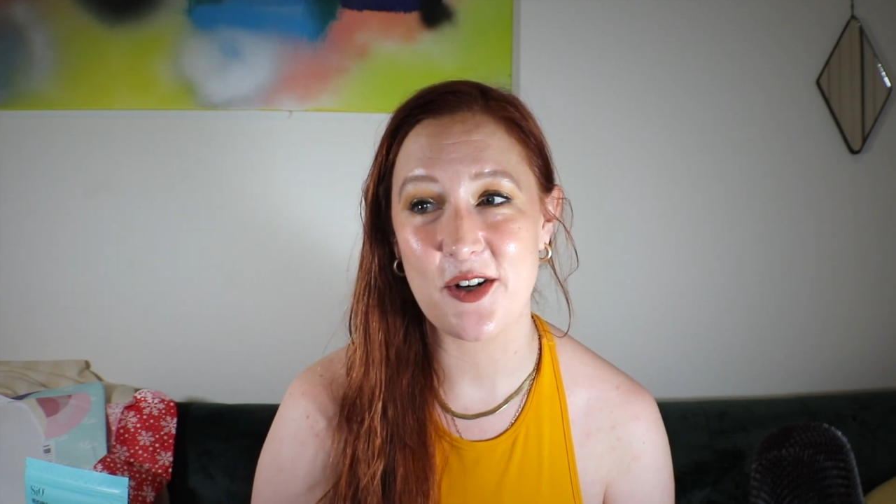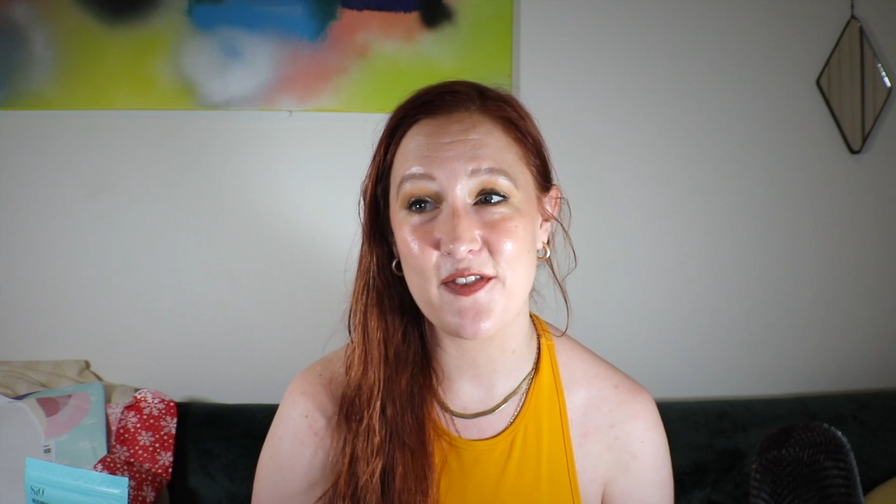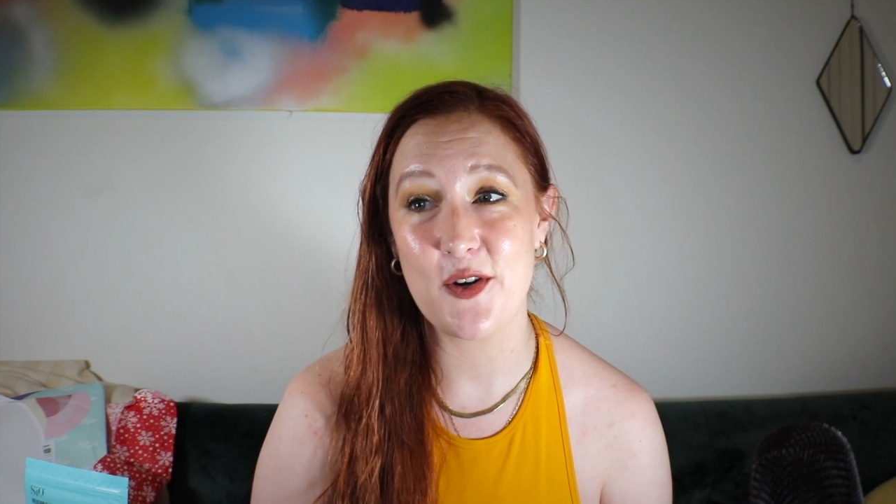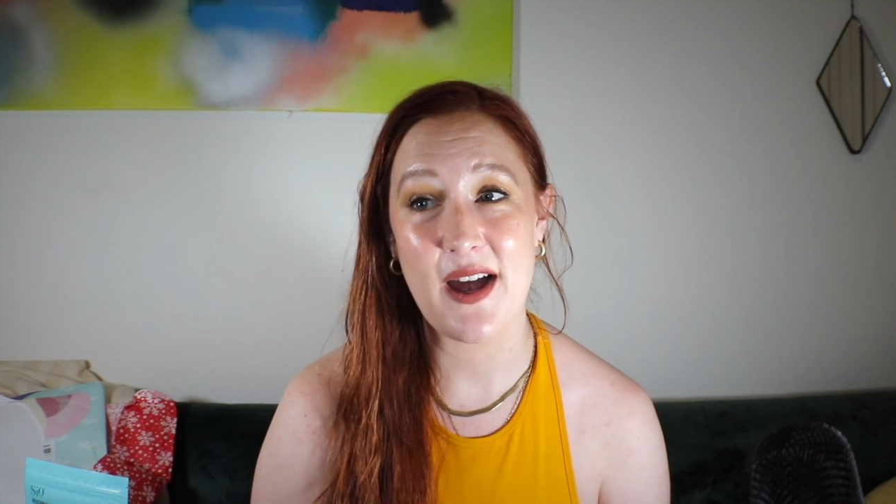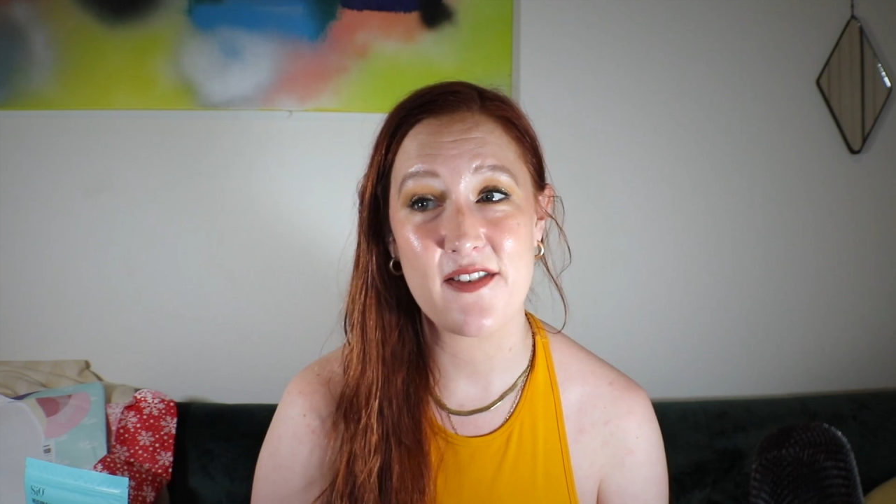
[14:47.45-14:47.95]
Or
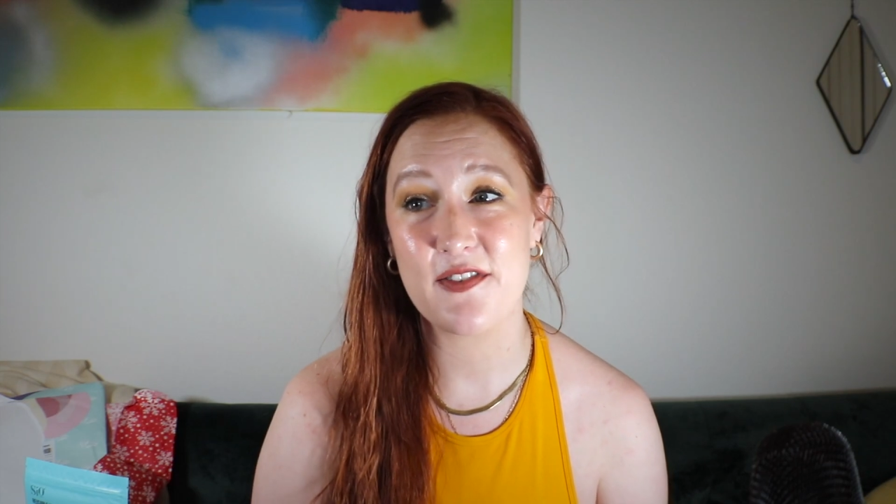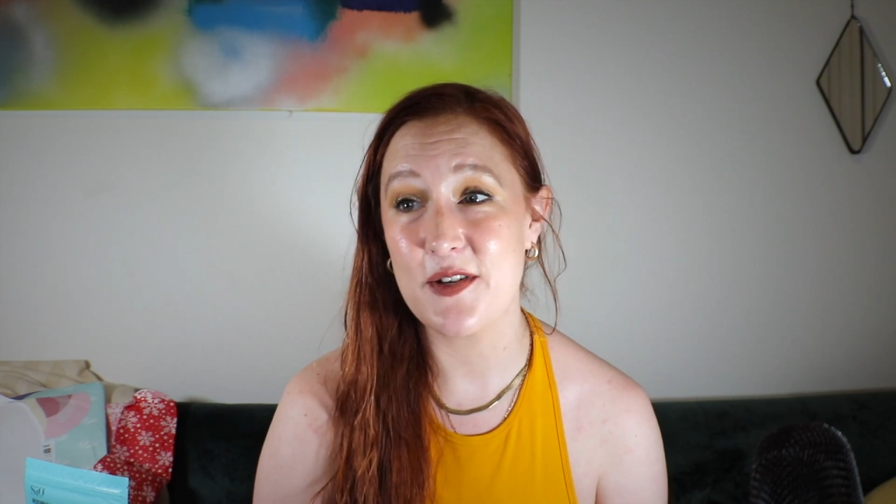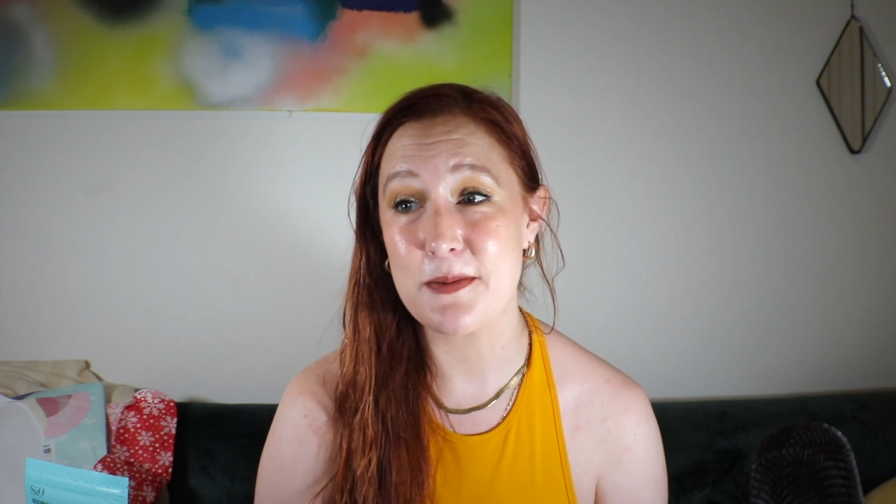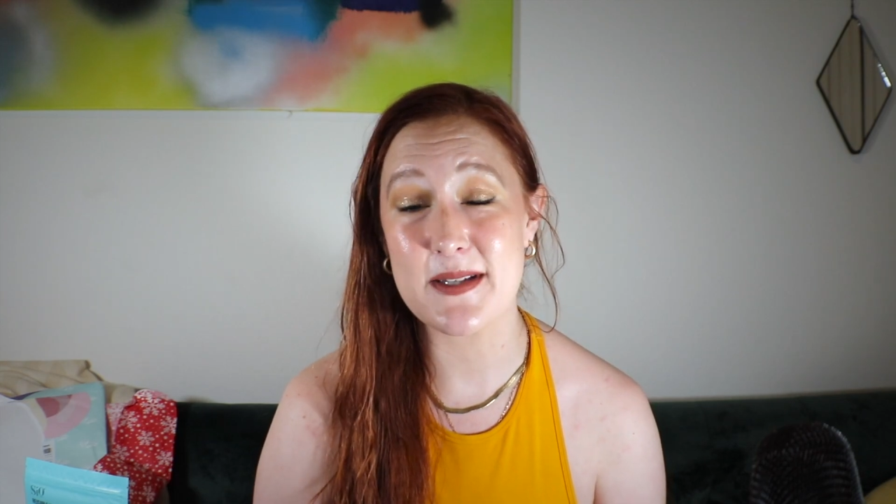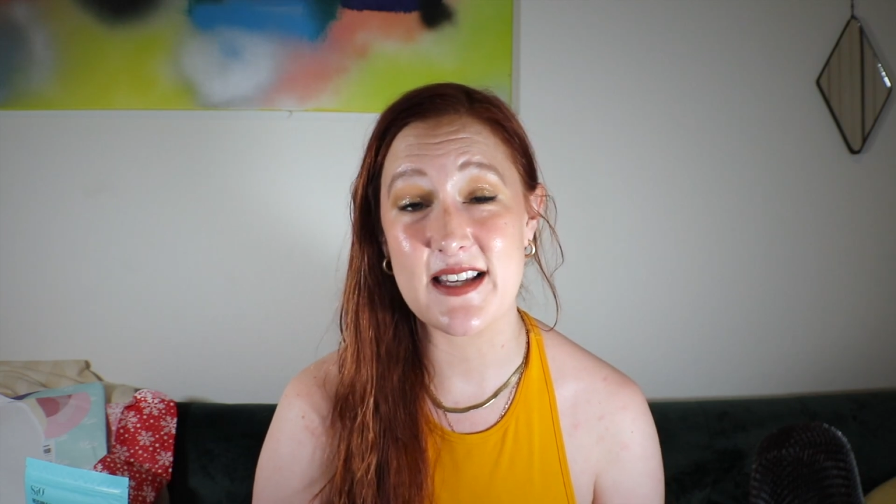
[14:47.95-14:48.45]
if you have a
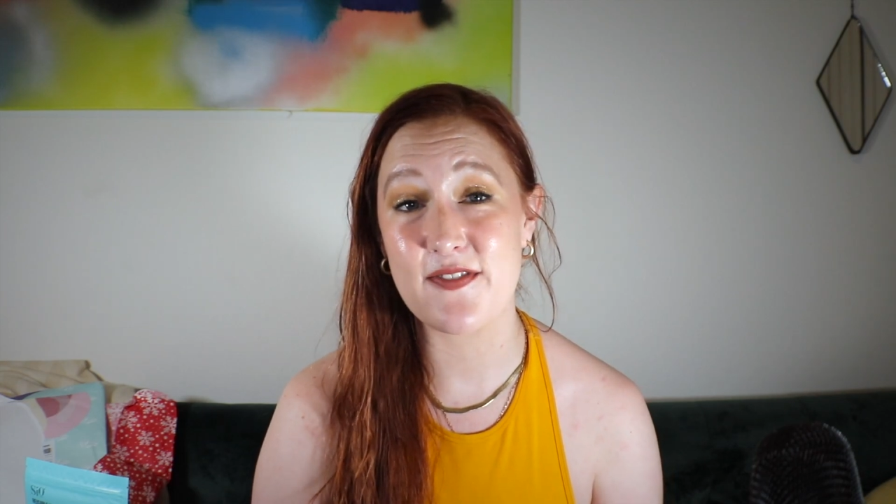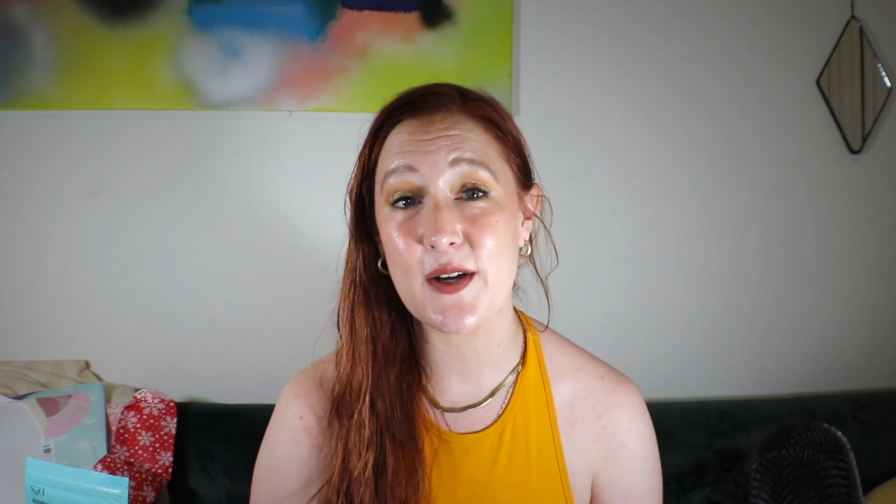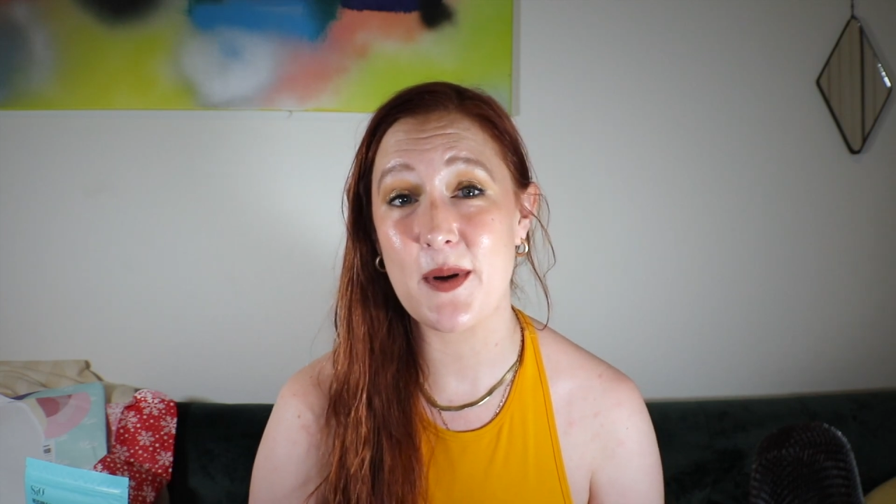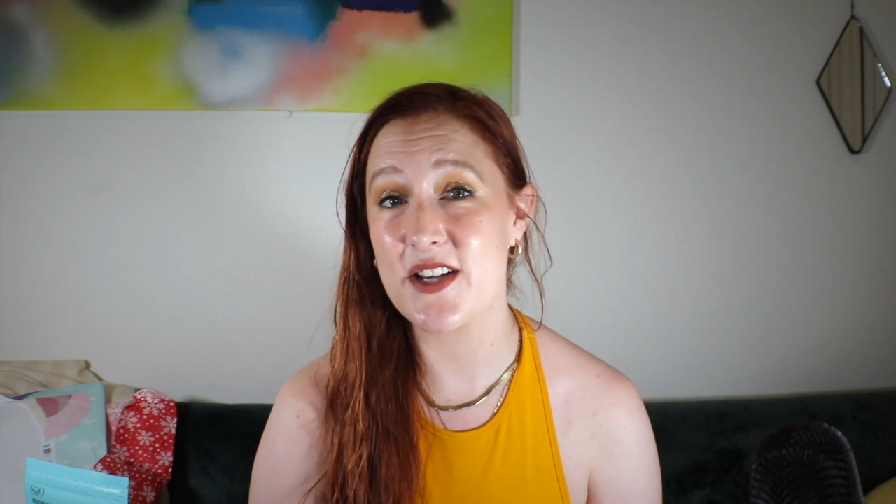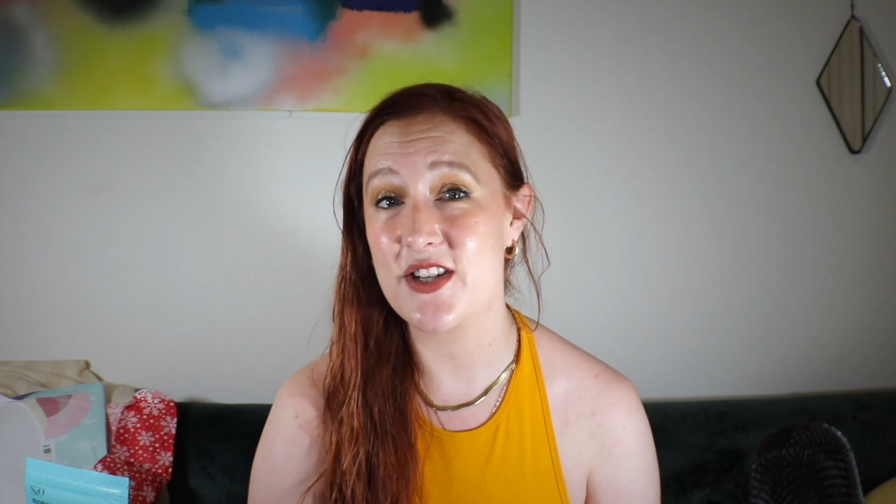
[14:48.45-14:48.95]
few
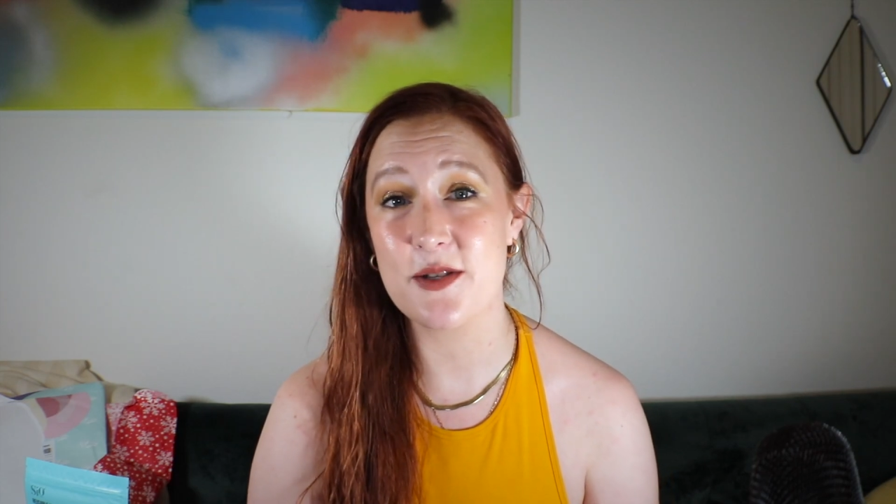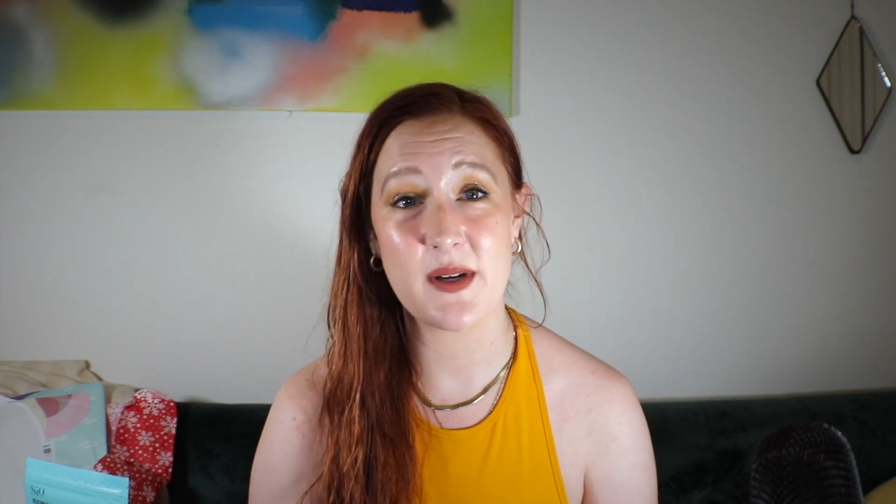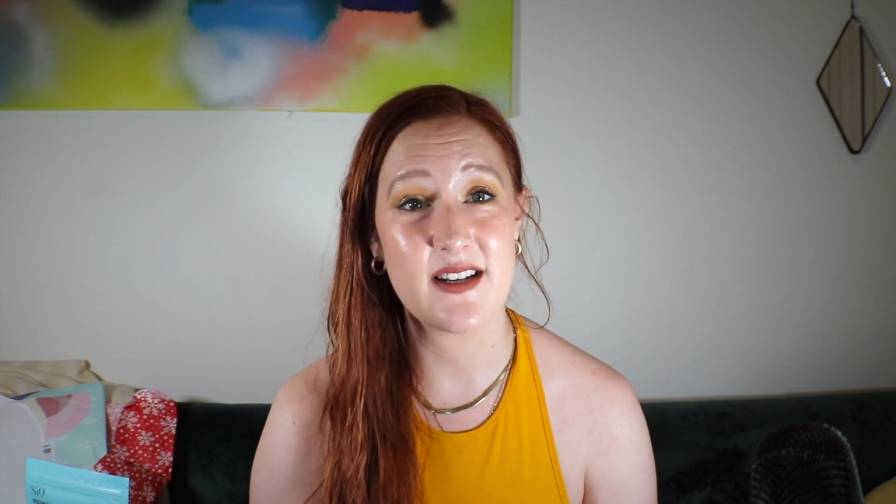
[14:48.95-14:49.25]
specific questions,